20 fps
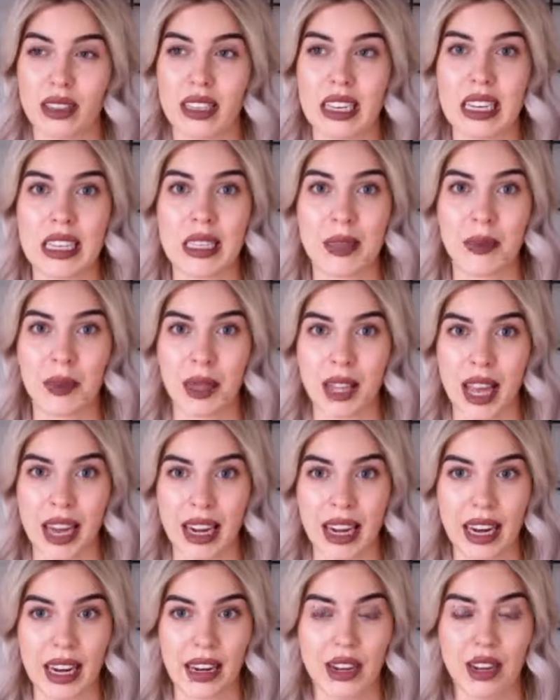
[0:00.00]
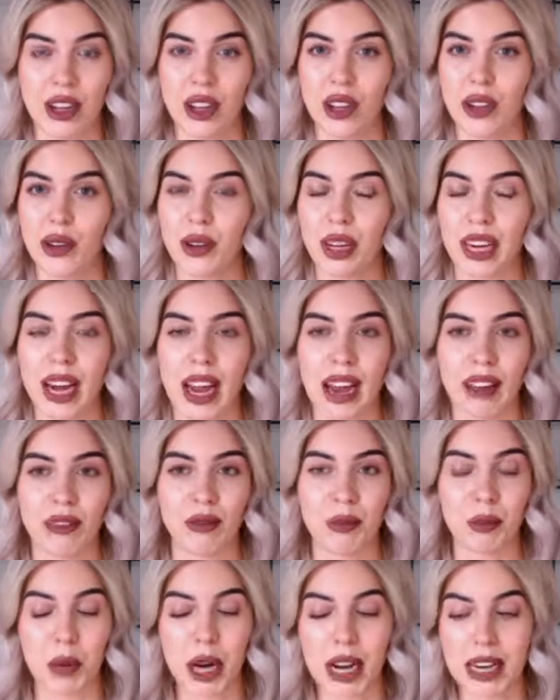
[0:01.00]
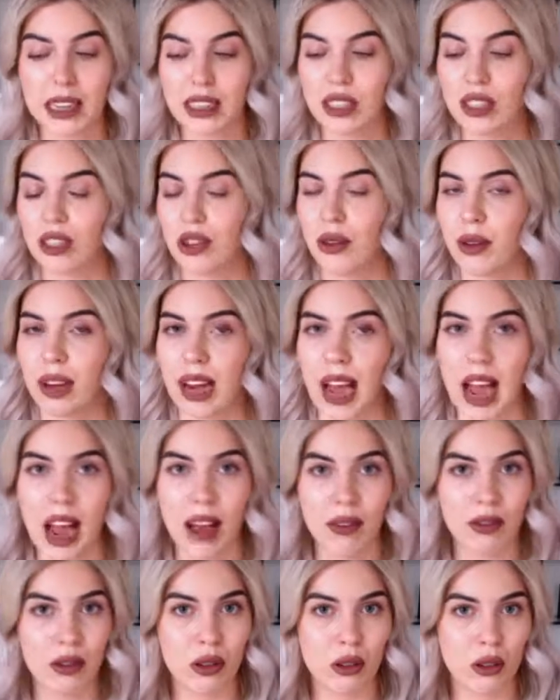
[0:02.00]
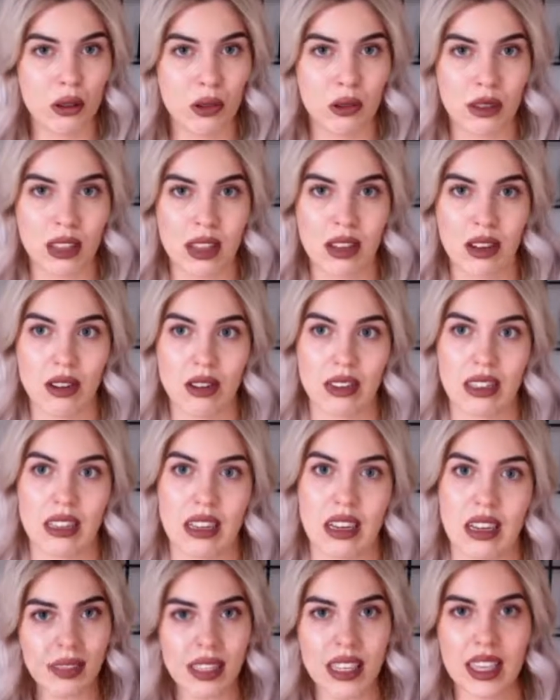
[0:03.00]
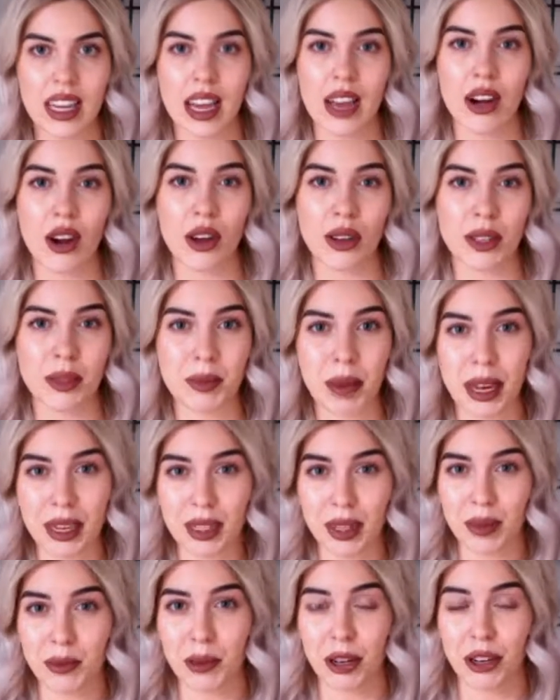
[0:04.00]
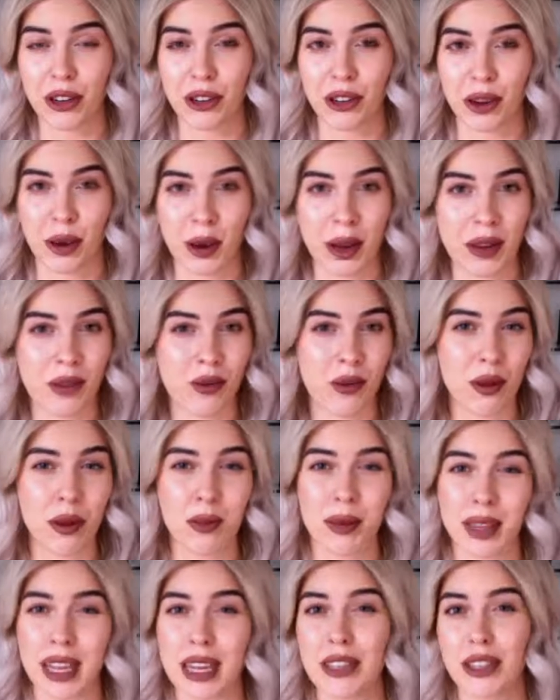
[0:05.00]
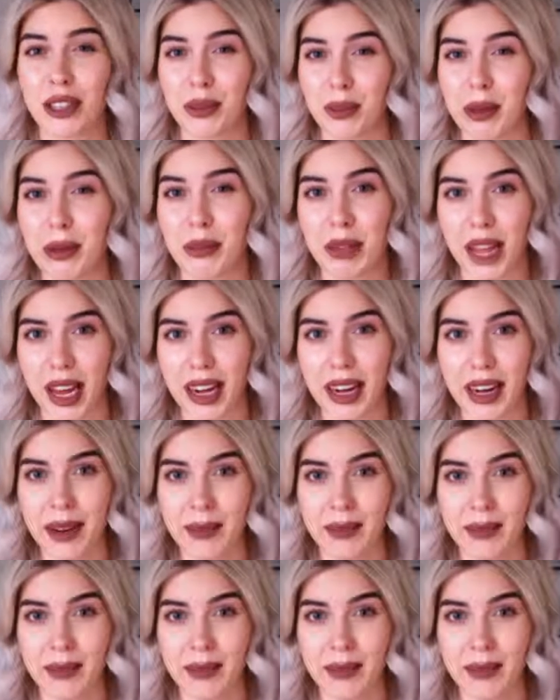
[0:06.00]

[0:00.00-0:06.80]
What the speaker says: is plenty. You can have brights, you can have neutrals in there still. It all depends on what you're going for, but that should be plenty.